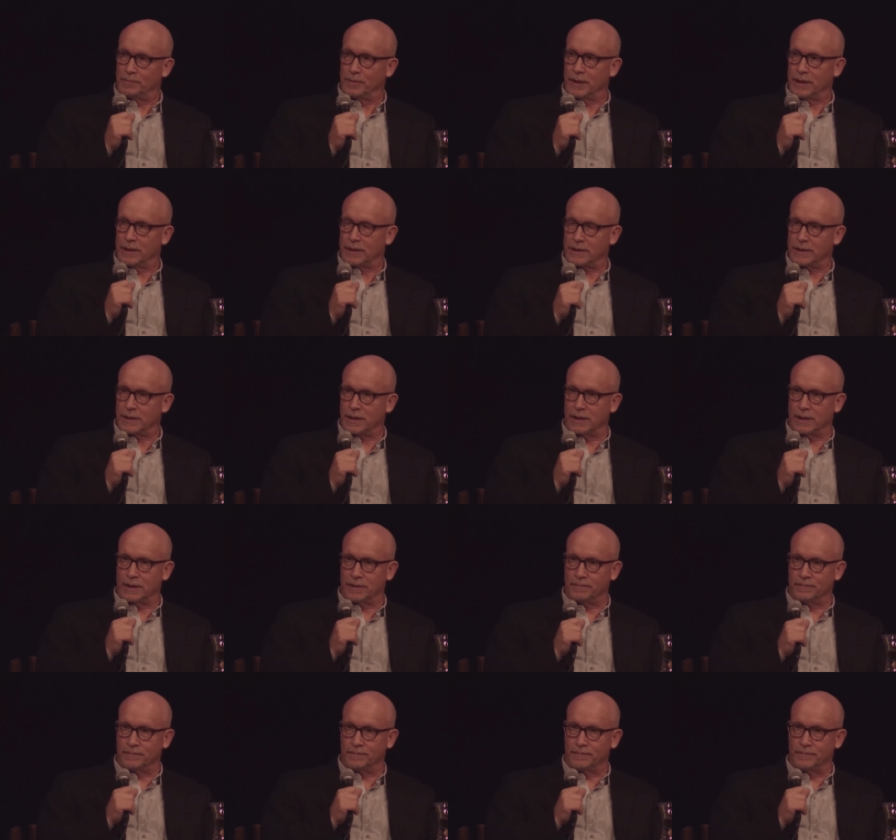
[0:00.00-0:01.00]
but
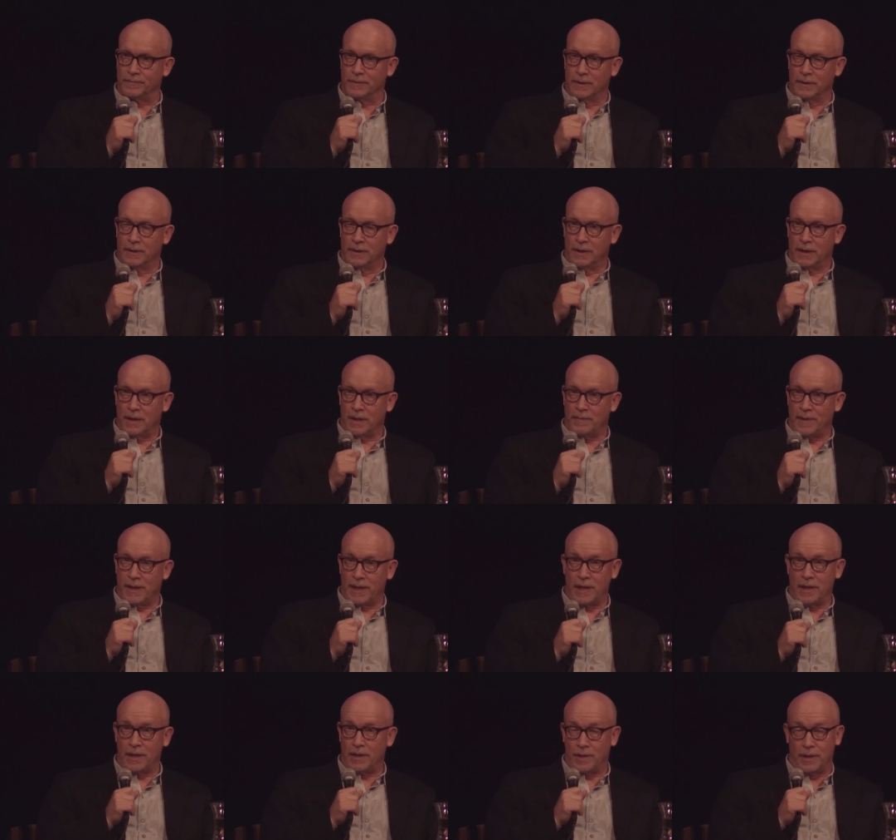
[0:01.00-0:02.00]
um, I mean,
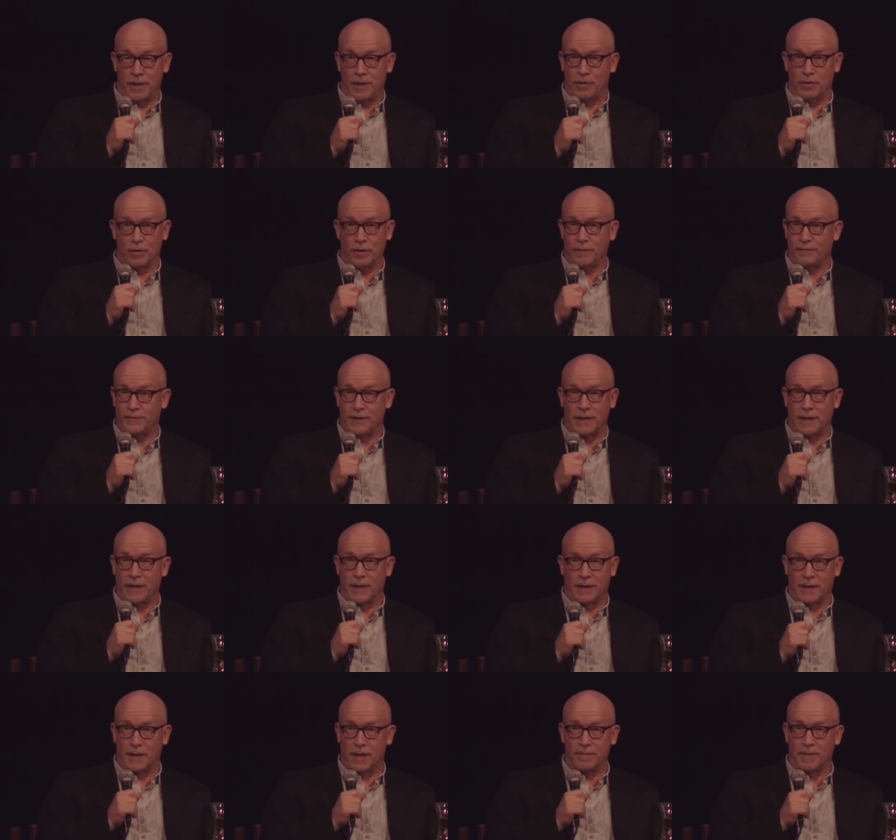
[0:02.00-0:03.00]
he he could have seen
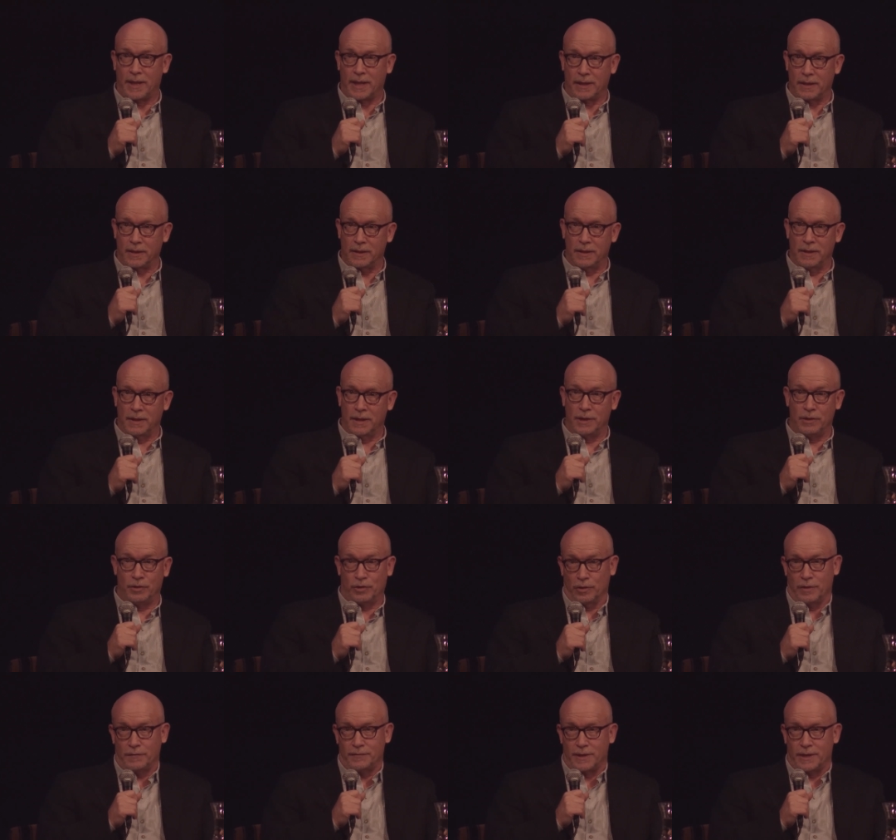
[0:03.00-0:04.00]
it coming. He
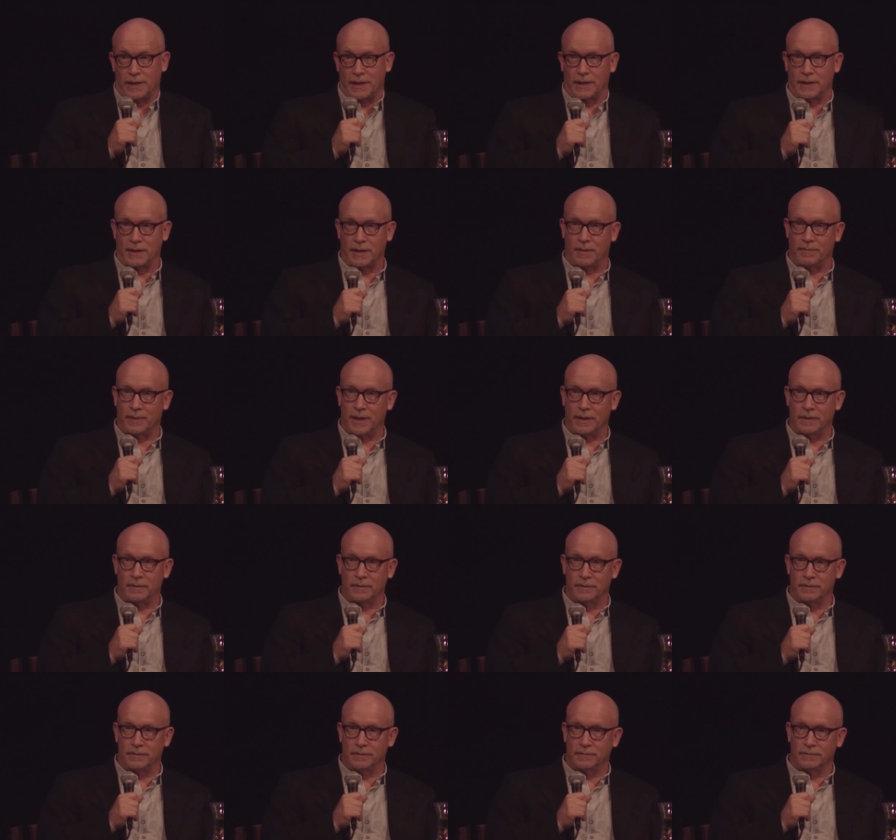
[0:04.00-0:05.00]
should have seen it coming.
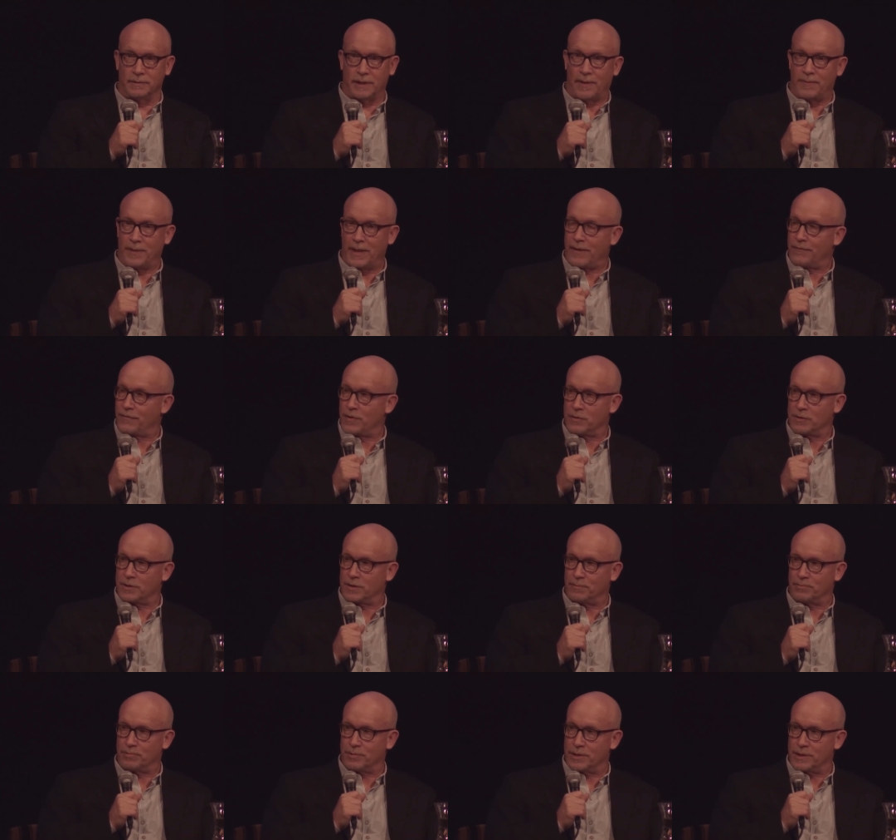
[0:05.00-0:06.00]
Lebedev goes
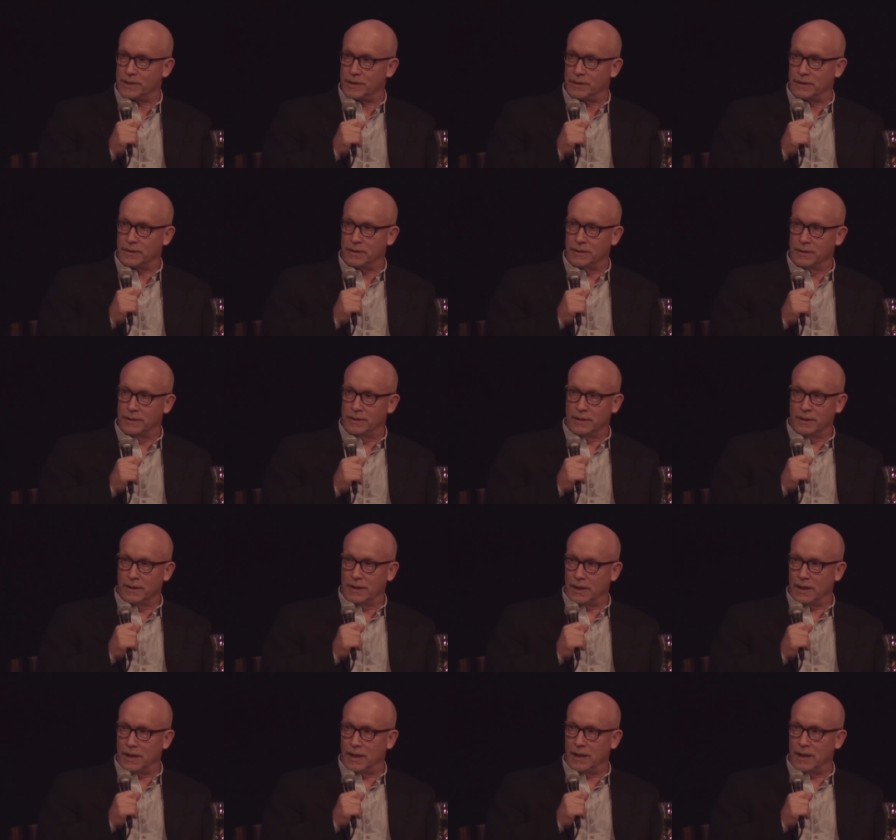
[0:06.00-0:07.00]
to prison.
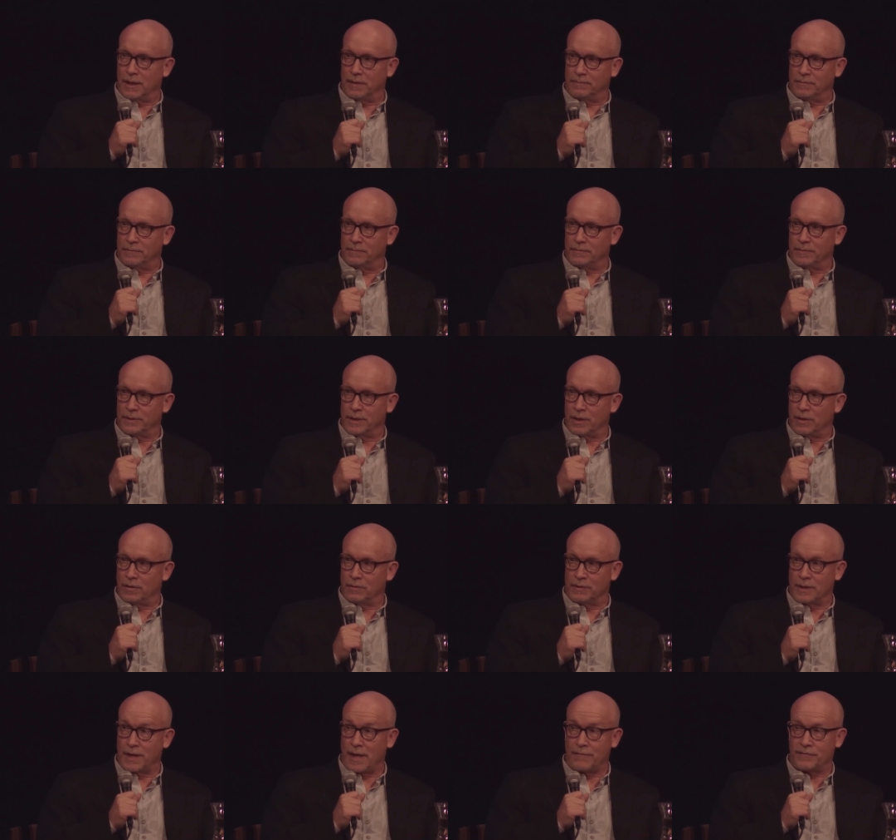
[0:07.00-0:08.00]
Um, you
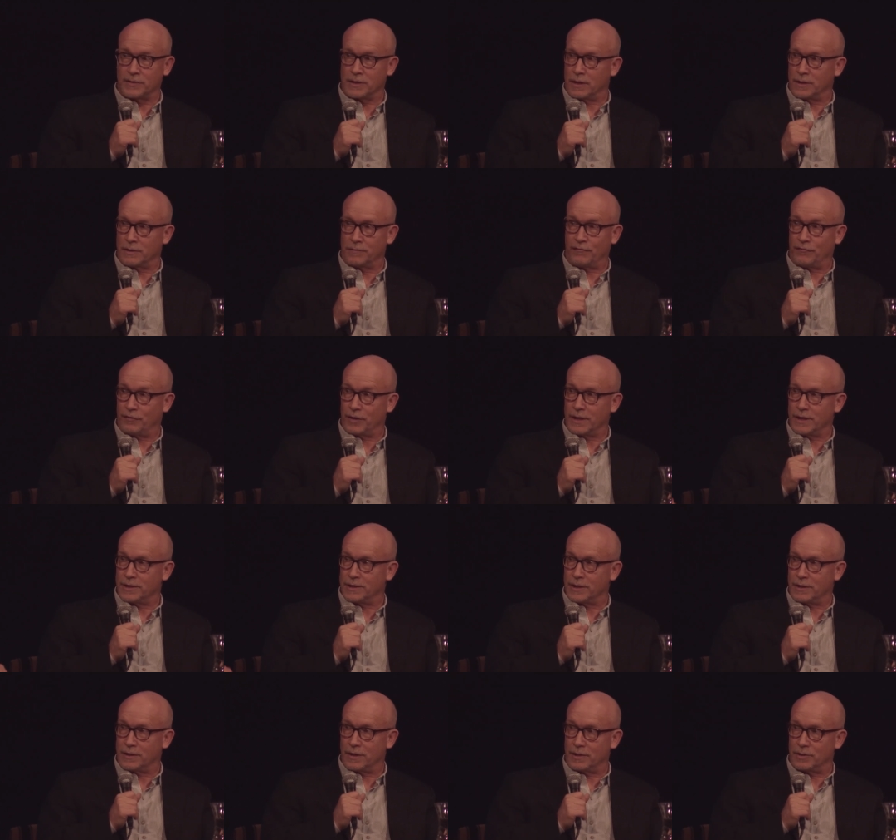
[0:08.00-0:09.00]
know, Nevzlin flees
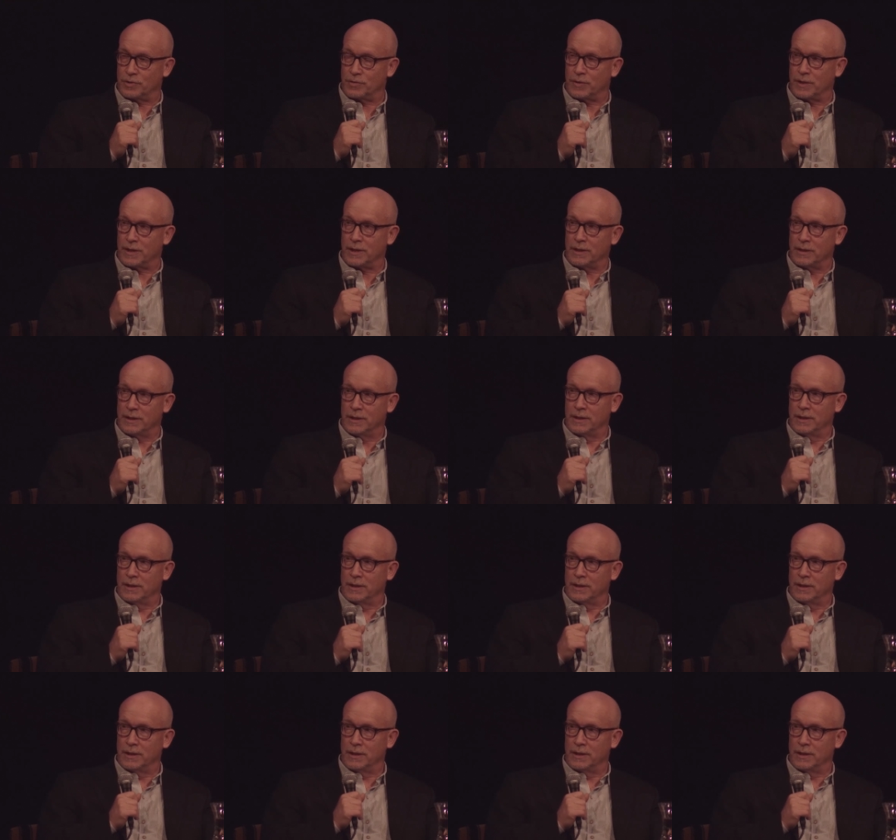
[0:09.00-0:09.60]
the country.